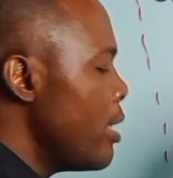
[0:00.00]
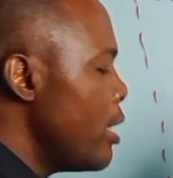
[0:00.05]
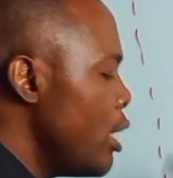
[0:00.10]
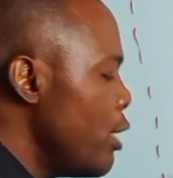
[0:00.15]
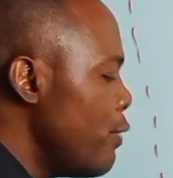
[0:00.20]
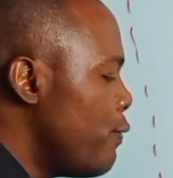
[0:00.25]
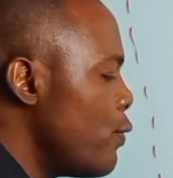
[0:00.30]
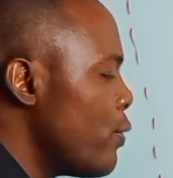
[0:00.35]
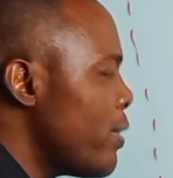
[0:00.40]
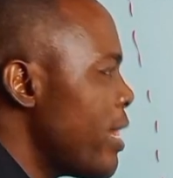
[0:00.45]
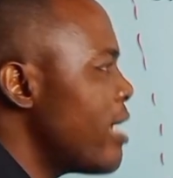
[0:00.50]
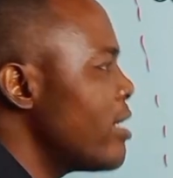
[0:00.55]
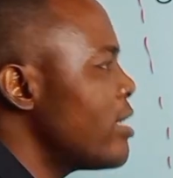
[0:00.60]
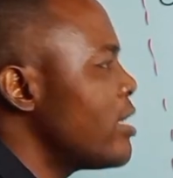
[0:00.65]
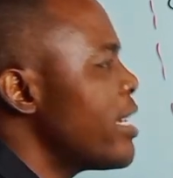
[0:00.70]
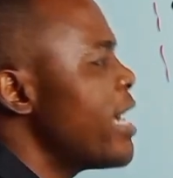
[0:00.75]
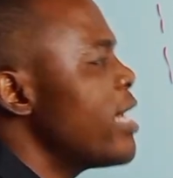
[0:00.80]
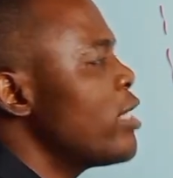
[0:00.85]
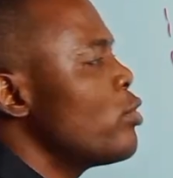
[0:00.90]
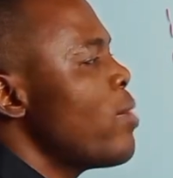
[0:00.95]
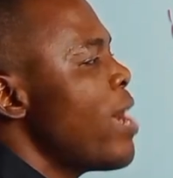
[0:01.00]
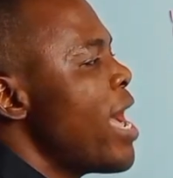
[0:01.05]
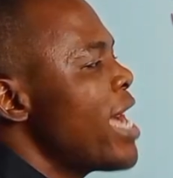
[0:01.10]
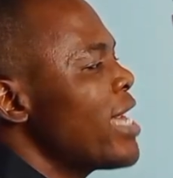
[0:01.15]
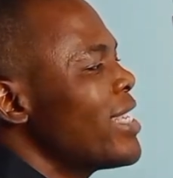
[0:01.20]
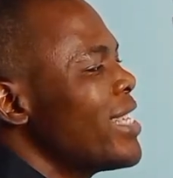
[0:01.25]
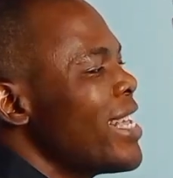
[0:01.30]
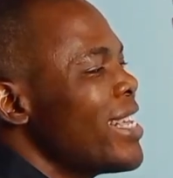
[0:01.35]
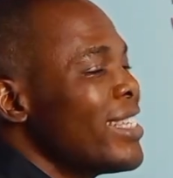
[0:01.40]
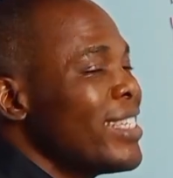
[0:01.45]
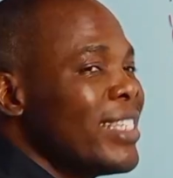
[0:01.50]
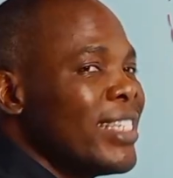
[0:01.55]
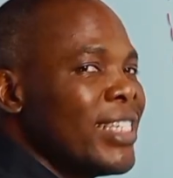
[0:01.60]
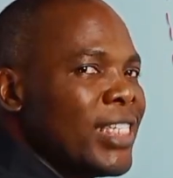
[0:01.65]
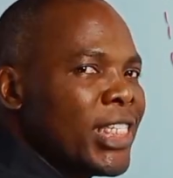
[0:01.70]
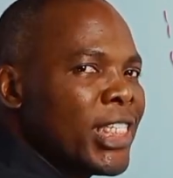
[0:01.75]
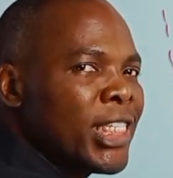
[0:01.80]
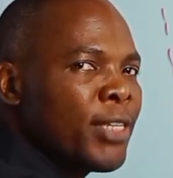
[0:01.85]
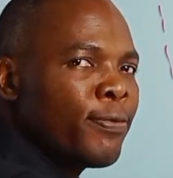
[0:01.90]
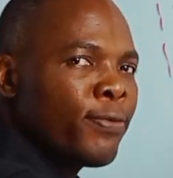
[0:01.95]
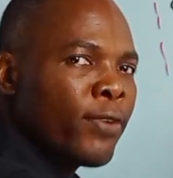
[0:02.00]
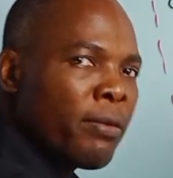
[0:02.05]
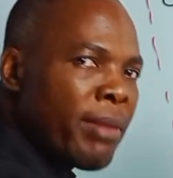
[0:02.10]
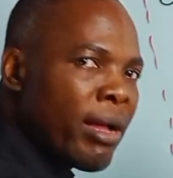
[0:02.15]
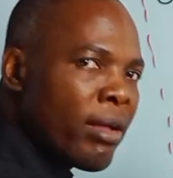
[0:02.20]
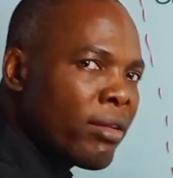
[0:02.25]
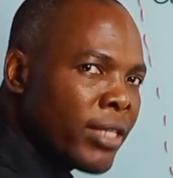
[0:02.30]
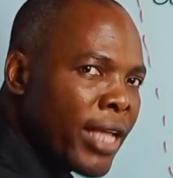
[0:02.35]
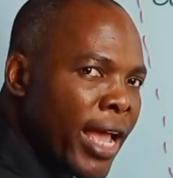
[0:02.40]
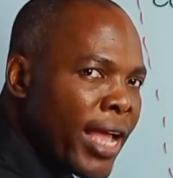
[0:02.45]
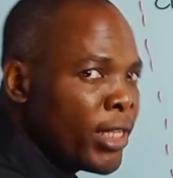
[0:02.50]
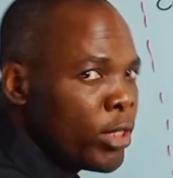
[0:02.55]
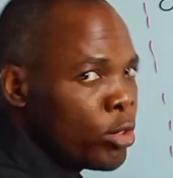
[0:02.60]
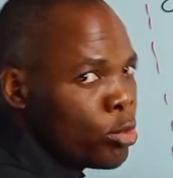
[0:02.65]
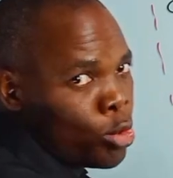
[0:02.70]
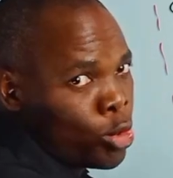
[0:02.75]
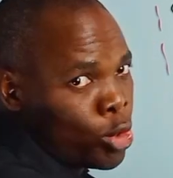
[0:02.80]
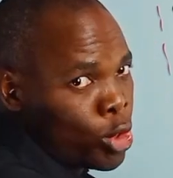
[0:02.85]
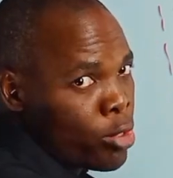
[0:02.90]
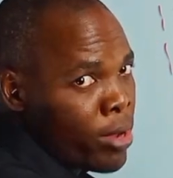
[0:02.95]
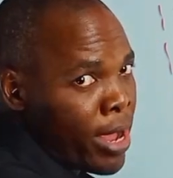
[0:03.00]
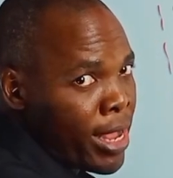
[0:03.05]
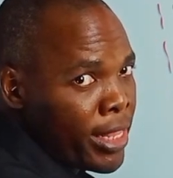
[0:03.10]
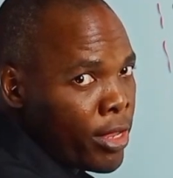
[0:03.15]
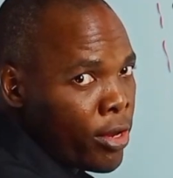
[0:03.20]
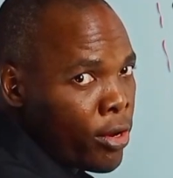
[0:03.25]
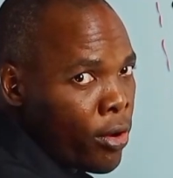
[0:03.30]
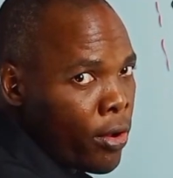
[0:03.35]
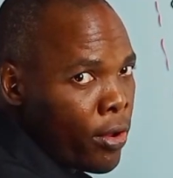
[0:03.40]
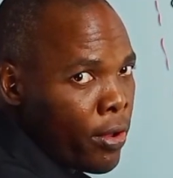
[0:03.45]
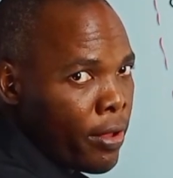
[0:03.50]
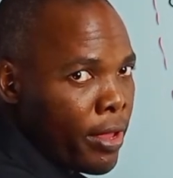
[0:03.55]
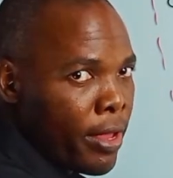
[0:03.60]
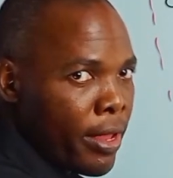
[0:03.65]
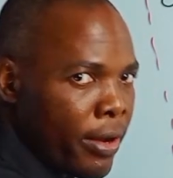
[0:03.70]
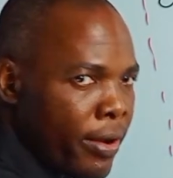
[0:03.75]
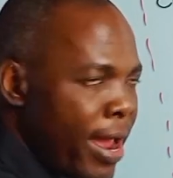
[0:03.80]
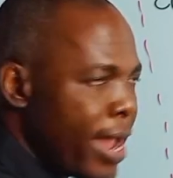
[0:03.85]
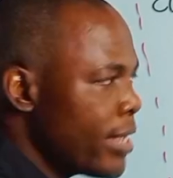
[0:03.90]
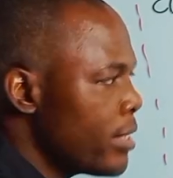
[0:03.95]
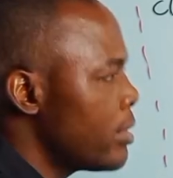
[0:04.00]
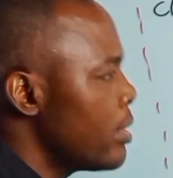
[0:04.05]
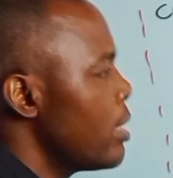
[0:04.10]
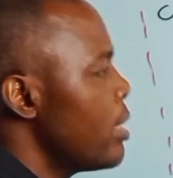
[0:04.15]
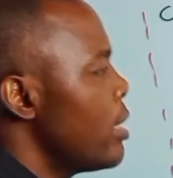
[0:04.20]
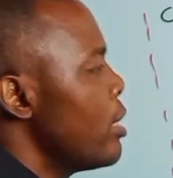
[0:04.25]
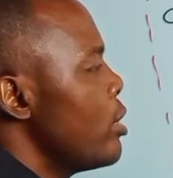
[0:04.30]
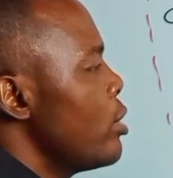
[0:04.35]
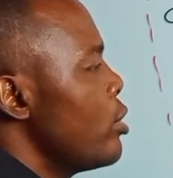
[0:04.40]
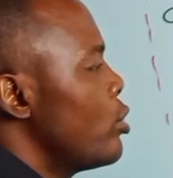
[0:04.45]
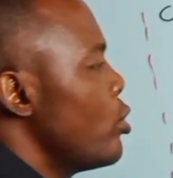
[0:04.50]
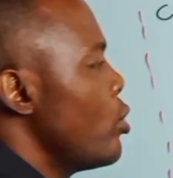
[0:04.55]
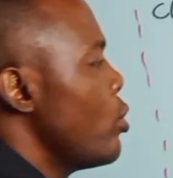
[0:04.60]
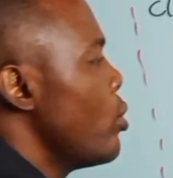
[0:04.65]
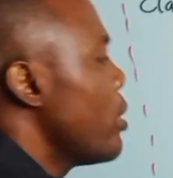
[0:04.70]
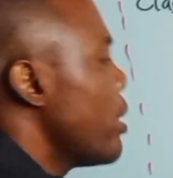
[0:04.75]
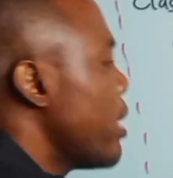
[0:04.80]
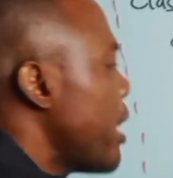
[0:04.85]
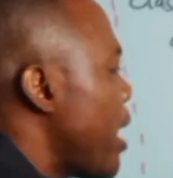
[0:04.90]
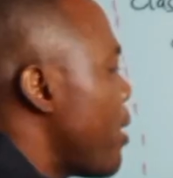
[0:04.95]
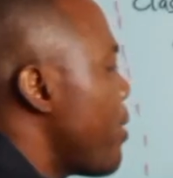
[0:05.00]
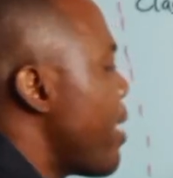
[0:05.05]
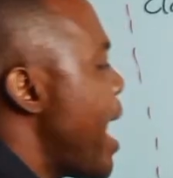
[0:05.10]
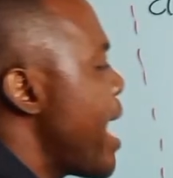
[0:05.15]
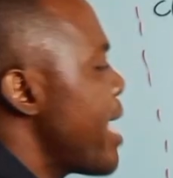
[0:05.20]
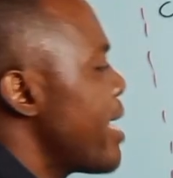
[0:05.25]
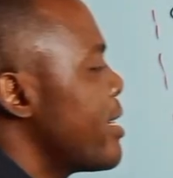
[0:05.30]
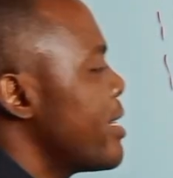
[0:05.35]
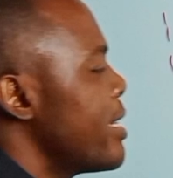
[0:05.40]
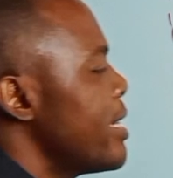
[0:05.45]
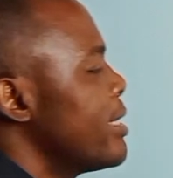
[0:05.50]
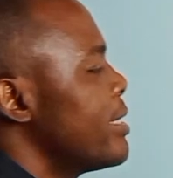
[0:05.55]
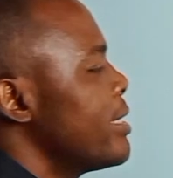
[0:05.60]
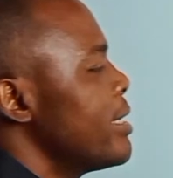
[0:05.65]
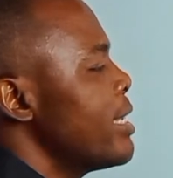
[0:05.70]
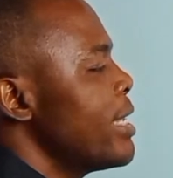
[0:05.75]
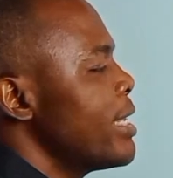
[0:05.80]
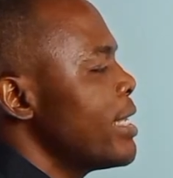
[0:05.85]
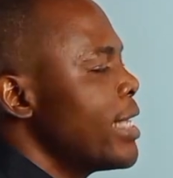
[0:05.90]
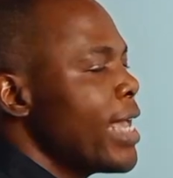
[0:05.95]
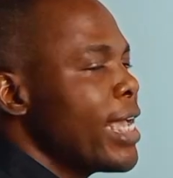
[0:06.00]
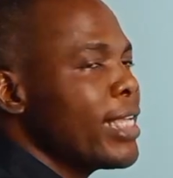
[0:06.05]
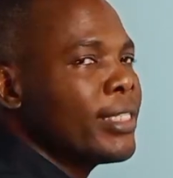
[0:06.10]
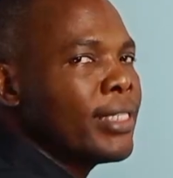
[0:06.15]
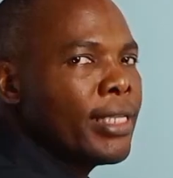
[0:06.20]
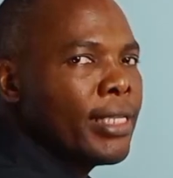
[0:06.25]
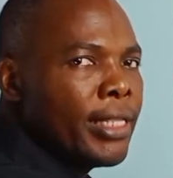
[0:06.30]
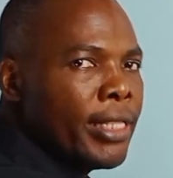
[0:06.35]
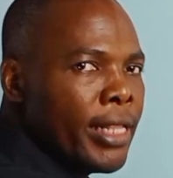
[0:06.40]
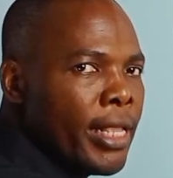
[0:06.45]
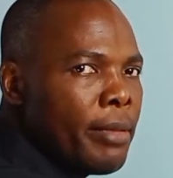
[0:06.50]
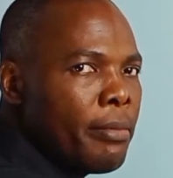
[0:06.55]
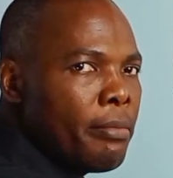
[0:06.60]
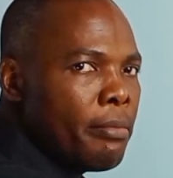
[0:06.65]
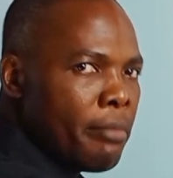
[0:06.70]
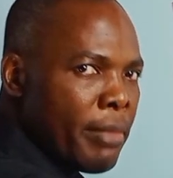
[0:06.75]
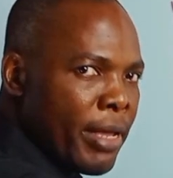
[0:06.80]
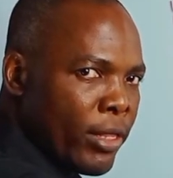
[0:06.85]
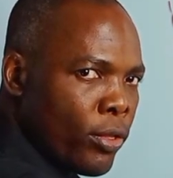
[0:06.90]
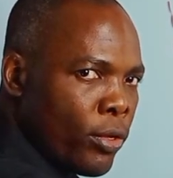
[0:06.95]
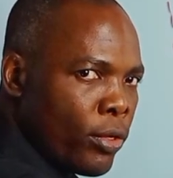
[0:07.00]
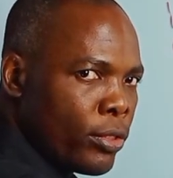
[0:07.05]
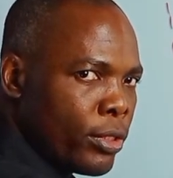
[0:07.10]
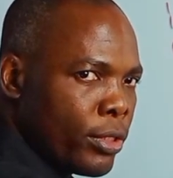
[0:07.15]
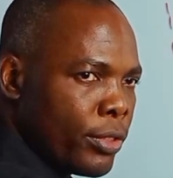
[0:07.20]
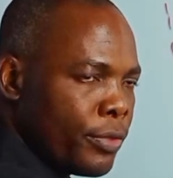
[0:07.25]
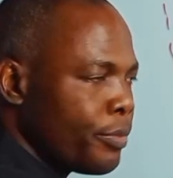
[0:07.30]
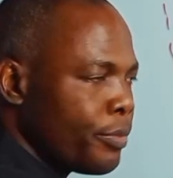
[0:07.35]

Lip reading: If you now try to access this from outside, it will throw you an error, right? So now I create a get name method.